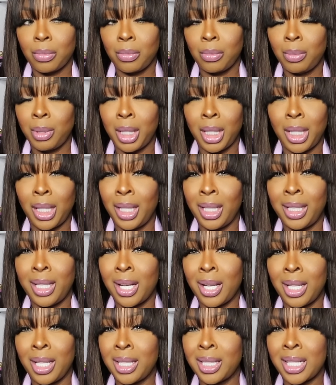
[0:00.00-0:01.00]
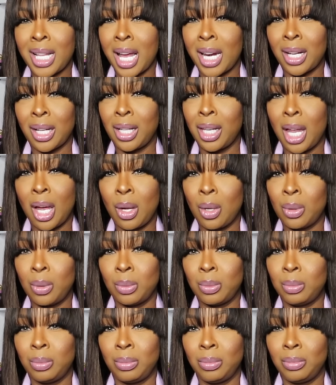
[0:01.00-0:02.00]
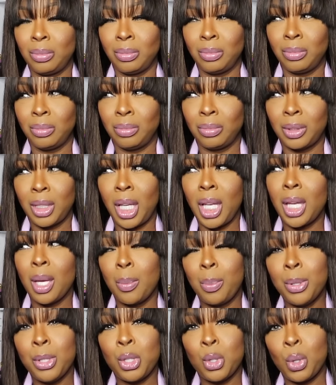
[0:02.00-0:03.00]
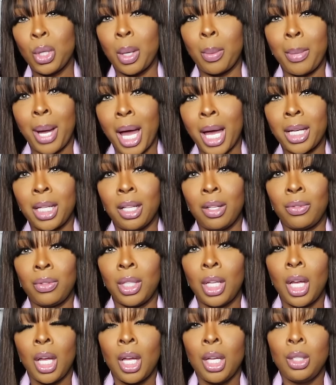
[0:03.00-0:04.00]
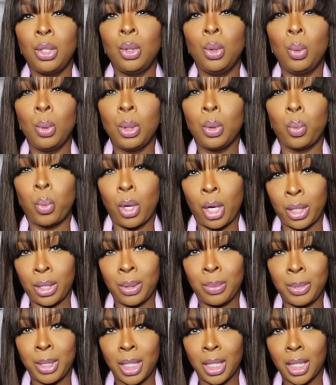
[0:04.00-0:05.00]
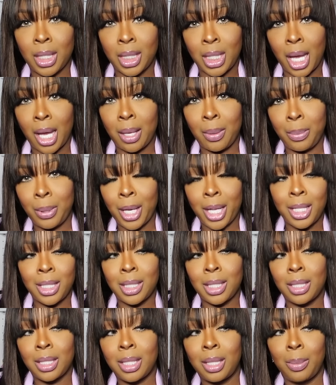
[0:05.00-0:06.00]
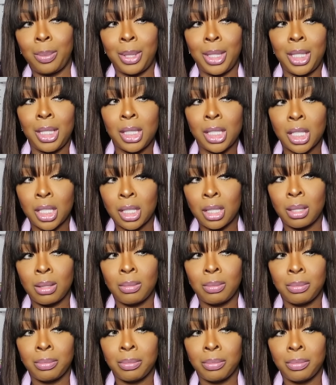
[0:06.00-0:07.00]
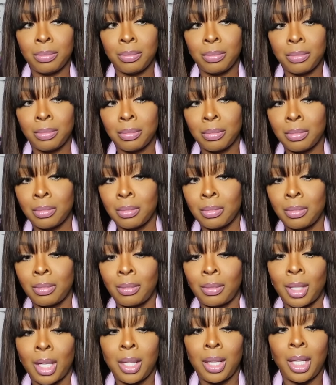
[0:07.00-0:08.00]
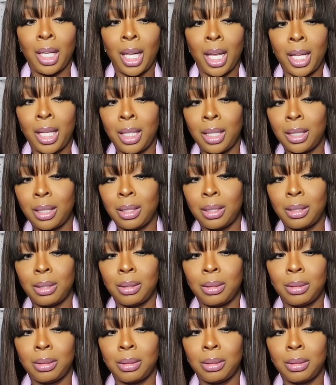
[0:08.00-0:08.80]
but it don't, it's not a clone it can put you in the mind of it you would wear them to the same place as the beach the lake